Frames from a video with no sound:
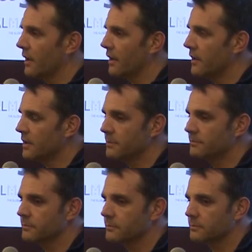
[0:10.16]

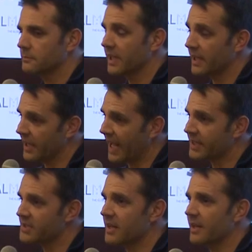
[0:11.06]
The
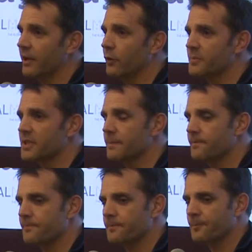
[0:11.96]
accent helps,
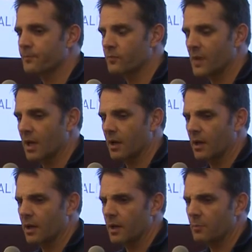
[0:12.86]

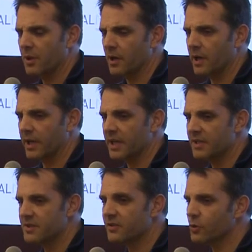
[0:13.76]
but I
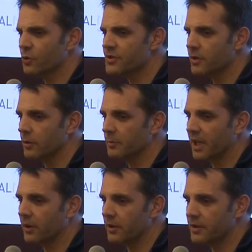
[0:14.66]
guess it's also
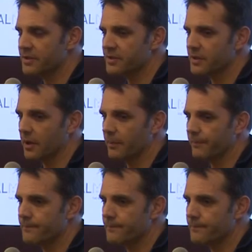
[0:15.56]
because I